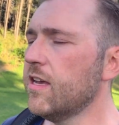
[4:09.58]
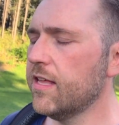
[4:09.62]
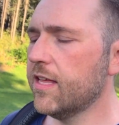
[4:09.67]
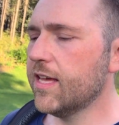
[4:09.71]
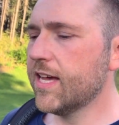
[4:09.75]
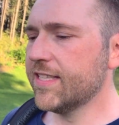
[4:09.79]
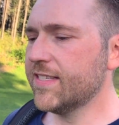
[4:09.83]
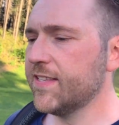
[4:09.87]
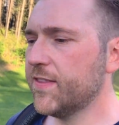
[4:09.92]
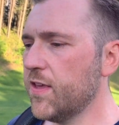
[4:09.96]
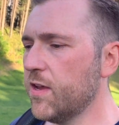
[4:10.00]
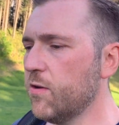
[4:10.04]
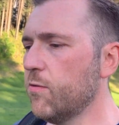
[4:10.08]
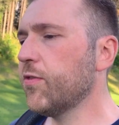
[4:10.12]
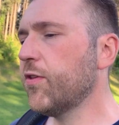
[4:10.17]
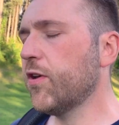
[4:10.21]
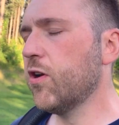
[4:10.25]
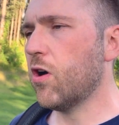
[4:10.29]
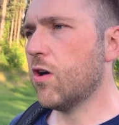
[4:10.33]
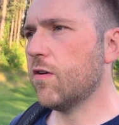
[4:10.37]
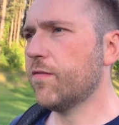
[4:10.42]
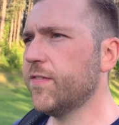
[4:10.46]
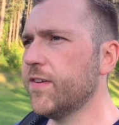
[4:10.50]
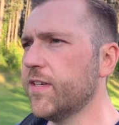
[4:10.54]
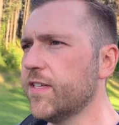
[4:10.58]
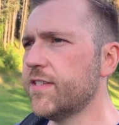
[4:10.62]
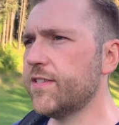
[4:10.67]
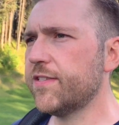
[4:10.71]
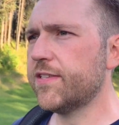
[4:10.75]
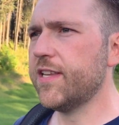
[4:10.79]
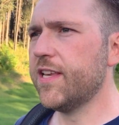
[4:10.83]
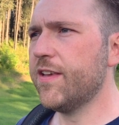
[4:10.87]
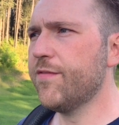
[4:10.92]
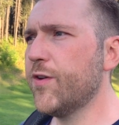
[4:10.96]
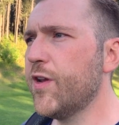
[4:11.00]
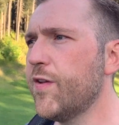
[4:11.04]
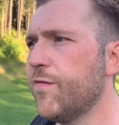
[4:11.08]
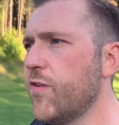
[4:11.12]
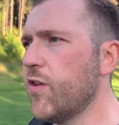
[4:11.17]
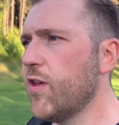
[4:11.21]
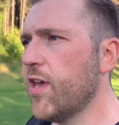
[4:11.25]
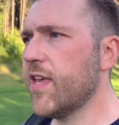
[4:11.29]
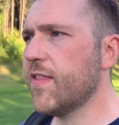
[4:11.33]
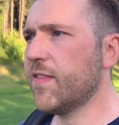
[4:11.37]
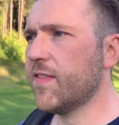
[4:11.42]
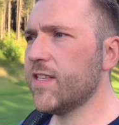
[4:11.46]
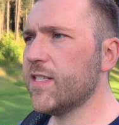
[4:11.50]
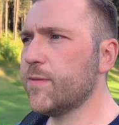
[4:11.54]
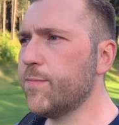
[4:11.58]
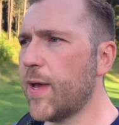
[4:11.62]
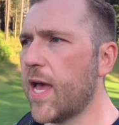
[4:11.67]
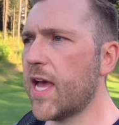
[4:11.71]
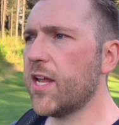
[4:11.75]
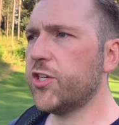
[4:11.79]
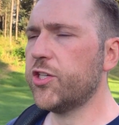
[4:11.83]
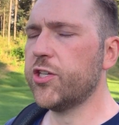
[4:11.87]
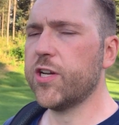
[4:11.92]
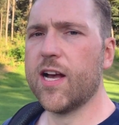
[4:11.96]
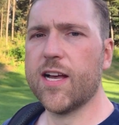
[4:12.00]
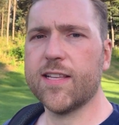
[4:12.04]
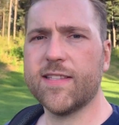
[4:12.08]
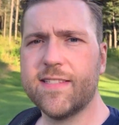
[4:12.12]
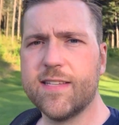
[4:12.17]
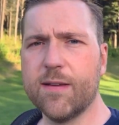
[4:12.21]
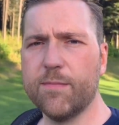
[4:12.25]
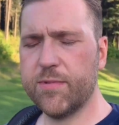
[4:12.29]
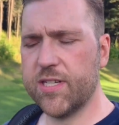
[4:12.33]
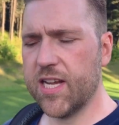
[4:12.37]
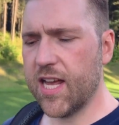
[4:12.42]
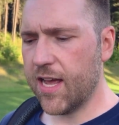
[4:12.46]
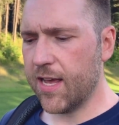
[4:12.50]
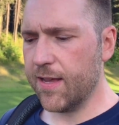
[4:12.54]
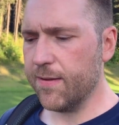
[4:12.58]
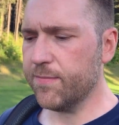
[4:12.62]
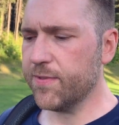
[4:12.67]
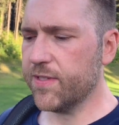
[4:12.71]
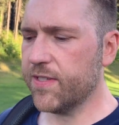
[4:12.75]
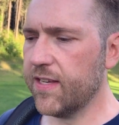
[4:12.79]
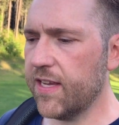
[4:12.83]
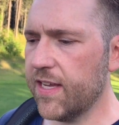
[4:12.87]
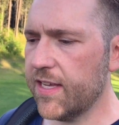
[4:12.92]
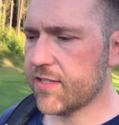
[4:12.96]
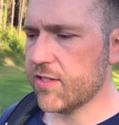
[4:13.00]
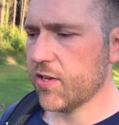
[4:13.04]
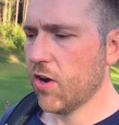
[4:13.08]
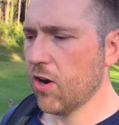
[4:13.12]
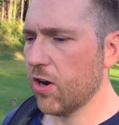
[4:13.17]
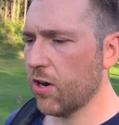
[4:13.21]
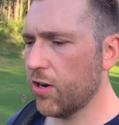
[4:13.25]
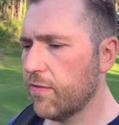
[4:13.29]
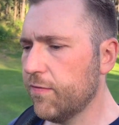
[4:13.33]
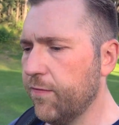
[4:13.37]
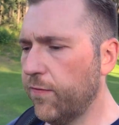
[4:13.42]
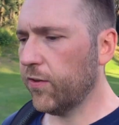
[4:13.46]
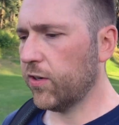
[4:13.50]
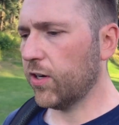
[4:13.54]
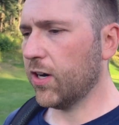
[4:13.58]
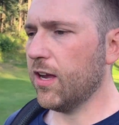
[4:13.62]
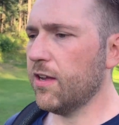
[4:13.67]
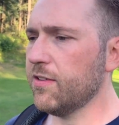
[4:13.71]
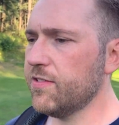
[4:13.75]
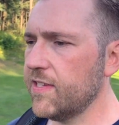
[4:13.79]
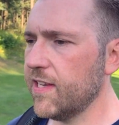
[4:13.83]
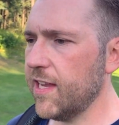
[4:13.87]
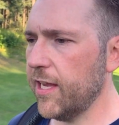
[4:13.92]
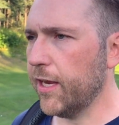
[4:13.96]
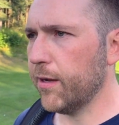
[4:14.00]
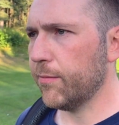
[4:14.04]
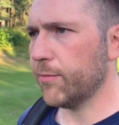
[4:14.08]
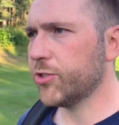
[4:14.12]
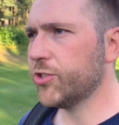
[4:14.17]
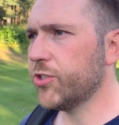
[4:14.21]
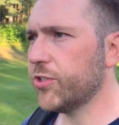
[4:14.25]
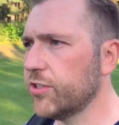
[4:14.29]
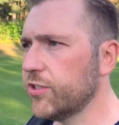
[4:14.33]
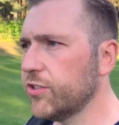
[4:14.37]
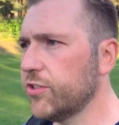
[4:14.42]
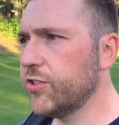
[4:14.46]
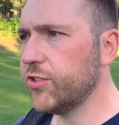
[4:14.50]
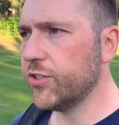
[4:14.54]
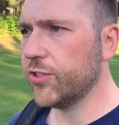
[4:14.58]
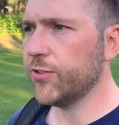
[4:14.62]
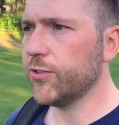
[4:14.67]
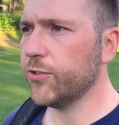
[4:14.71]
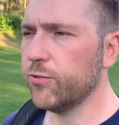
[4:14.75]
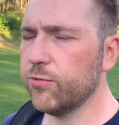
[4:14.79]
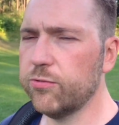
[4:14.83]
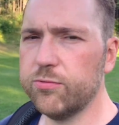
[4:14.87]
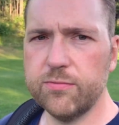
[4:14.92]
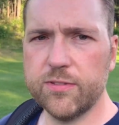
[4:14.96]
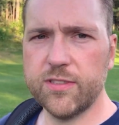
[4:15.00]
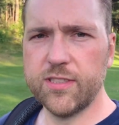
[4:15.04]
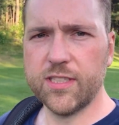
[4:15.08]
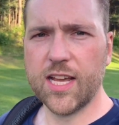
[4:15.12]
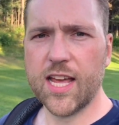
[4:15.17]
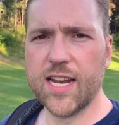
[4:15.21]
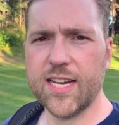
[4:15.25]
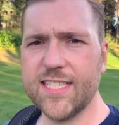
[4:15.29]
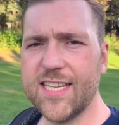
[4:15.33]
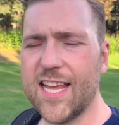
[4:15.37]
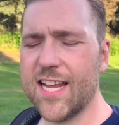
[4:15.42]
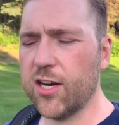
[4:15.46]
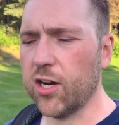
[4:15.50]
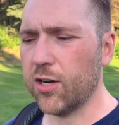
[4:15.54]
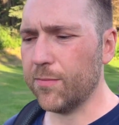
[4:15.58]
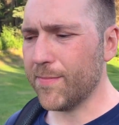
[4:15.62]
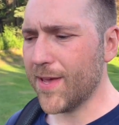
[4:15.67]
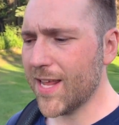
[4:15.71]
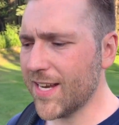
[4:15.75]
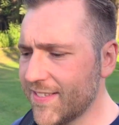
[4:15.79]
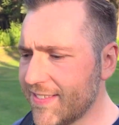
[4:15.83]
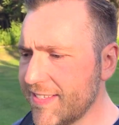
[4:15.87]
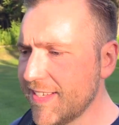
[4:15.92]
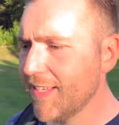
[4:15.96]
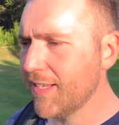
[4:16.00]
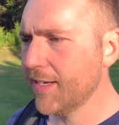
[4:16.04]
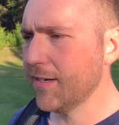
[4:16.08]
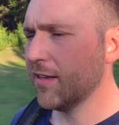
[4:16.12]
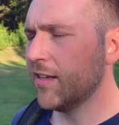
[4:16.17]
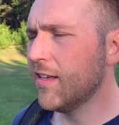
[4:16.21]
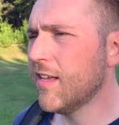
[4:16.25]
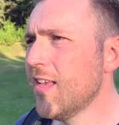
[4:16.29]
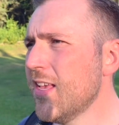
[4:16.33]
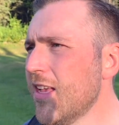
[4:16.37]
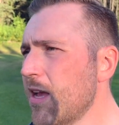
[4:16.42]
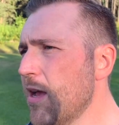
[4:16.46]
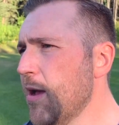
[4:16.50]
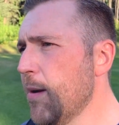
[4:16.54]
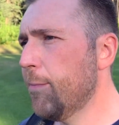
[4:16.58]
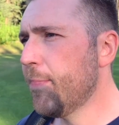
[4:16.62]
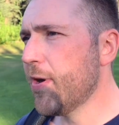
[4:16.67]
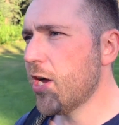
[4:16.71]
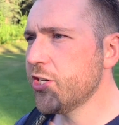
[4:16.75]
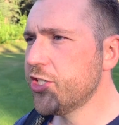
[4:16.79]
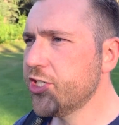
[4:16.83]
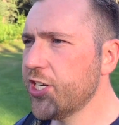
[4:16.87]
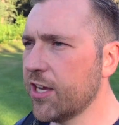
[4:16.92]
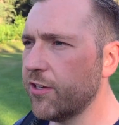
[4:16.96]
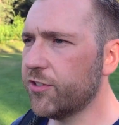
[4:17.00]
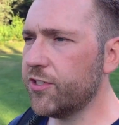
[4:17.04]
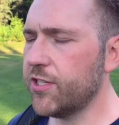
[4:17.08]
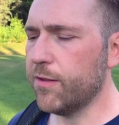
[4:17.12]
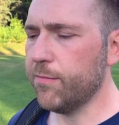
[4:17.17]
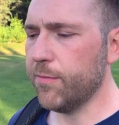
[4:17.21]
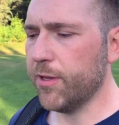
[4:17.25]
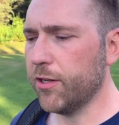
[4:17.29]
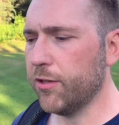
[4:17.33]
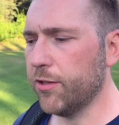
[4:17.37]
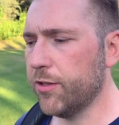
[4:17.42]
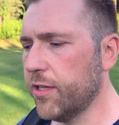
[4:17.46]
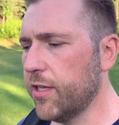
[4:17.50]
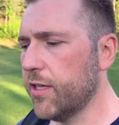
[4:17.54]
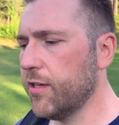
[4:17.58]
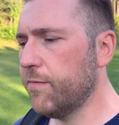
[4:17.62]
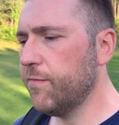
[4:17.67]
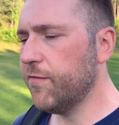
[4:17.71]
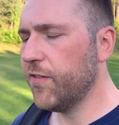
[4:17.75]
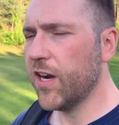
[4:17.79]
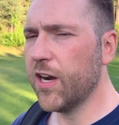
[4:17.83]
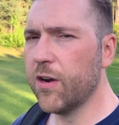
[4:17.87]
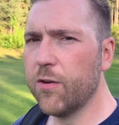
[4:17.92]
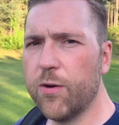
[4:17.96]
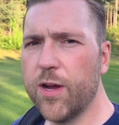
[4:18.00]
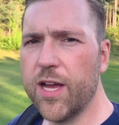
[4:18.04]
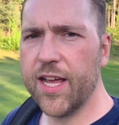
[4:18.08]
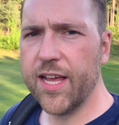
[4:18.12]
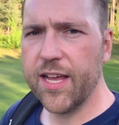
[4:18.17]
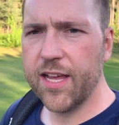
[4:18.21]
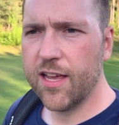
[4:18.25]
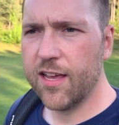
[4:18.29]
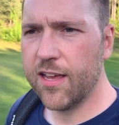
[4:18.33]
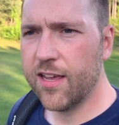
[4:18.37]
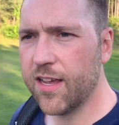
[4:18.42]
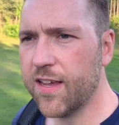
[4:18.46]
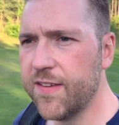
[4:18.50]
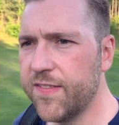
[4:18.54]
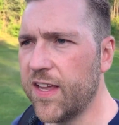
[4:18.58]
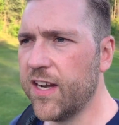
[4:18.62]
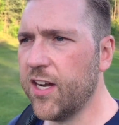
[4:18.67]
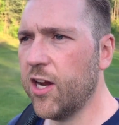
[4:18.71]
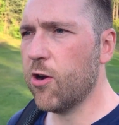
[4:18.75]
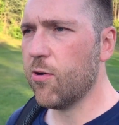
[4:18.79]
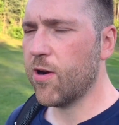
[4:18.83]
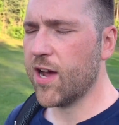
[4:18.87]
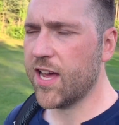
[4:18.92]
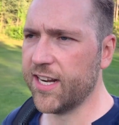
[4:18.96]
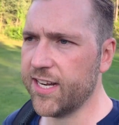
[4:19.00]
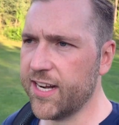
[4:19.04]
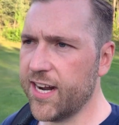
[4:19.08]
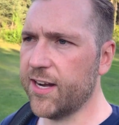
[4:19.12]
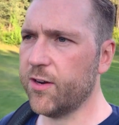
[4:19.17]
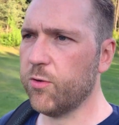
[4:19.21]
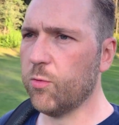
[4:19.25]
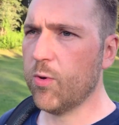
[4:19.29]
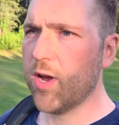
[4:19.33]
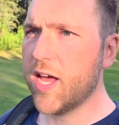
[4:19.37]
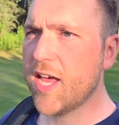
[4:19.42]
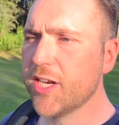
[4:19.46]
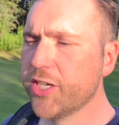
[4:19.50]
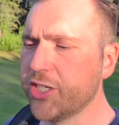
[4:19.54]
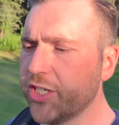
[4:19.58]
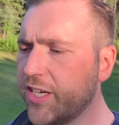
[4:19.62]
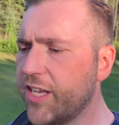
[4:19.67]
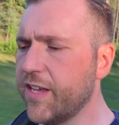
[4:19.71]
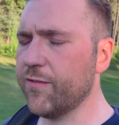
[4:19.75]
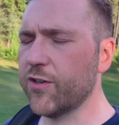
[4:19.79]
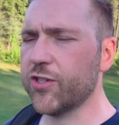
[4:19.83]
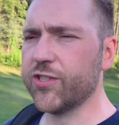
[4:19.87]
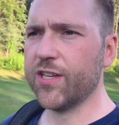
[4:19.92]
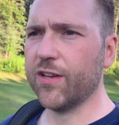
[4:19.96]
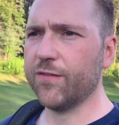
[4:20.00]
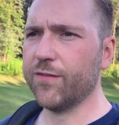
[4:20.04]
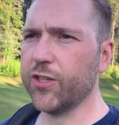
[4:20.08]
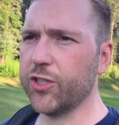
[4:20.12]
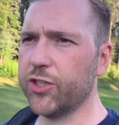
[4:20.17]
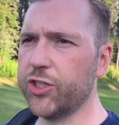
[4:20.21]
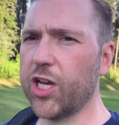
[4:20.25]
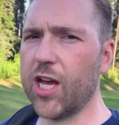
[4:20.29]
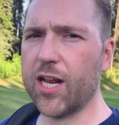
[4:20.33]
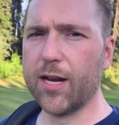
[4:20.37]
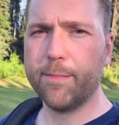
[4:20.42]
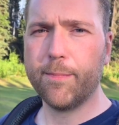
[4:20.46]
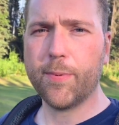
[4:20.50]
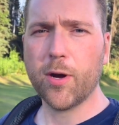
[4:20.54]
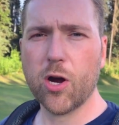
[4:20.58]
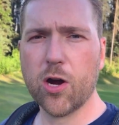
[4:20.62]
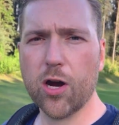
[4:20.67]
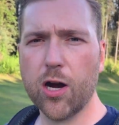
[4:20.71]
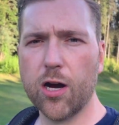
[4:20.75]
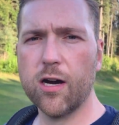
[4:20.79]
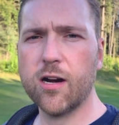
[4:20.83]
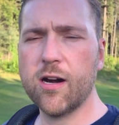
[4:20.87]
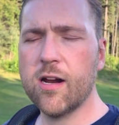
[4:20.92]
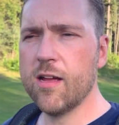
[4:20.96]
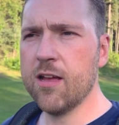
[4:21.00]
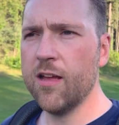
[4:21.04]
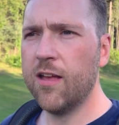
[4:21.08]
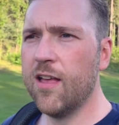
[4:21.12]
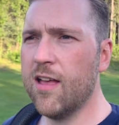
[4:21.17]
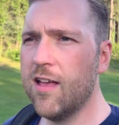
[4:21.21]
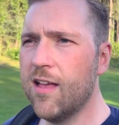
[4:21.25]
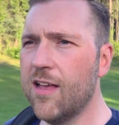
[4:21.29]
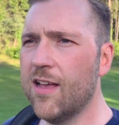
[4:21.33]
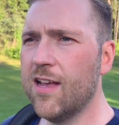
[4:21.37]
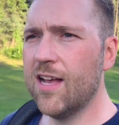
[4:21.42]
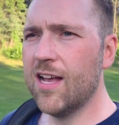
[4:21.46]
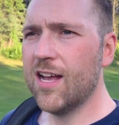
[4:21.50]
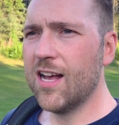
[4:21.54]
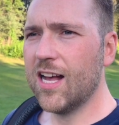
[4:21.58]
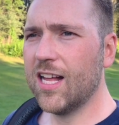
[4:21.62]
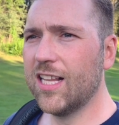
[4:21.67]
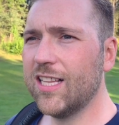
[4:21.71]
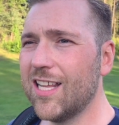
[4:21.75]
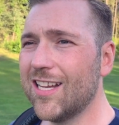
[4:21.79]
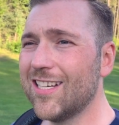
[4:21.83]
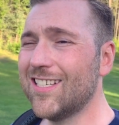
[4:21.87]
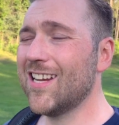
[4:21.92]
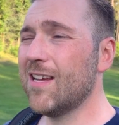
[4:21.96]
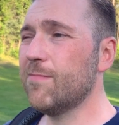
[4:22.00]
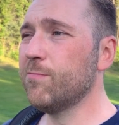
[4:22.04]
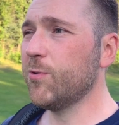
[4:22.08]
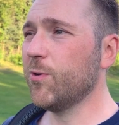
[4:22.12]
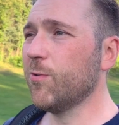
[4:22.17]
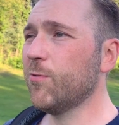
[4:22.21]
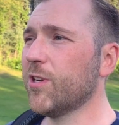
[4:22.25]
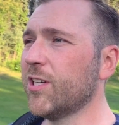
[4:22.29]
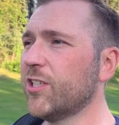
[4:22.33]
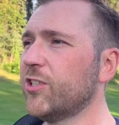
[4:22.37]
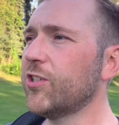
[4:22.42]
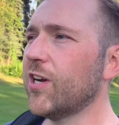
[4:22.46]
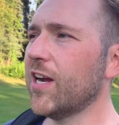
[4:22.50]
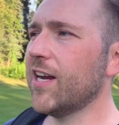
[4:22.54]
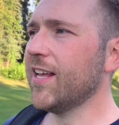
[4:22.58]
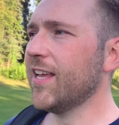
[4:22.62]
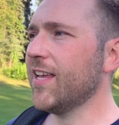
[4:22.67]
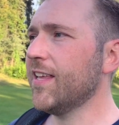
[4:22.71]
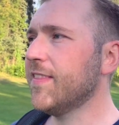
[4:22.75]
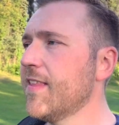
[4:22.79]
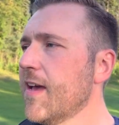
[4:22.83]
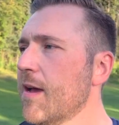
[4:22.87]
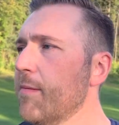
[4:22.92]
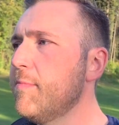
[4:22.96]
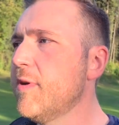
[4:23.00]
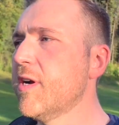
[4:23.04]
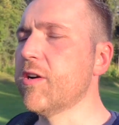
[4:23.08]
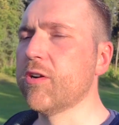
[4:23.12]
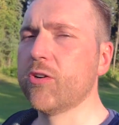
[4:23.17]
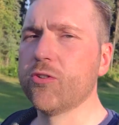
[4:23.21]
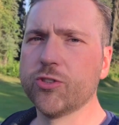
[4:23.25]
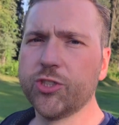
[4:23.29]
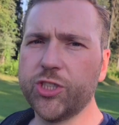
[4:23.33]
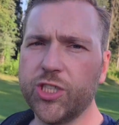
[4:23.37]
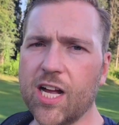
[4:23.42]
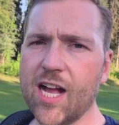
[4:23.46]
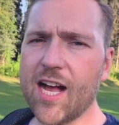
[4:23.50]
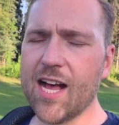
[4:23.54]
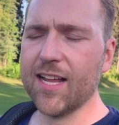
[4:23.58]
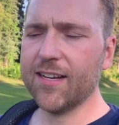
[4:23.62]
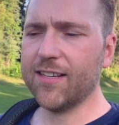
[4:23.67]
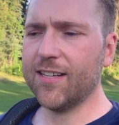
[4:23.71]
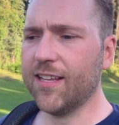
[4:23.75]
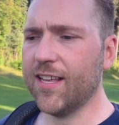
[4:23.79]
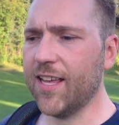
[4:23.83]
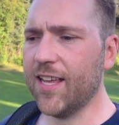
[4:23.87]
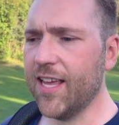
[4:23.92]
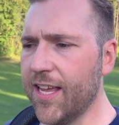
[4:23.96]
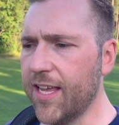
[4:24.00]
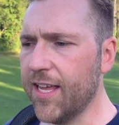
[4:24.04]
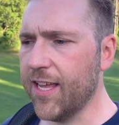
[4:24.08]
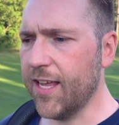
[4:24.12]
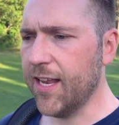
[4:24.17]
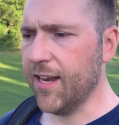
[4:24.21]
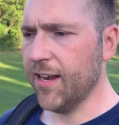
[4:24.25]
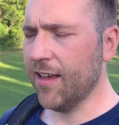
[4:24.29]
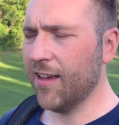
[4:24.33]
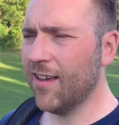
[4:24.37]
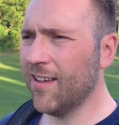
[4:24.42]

that's the thing with golf is even if you hit these bad shots, sometimes it's hard for us amateurs to kind of take our medicine, punch out to the middle of the fairway, and then go at it at a wedge and give yourself a shot at par. A lot of times we want to try to hit that miracle shot, and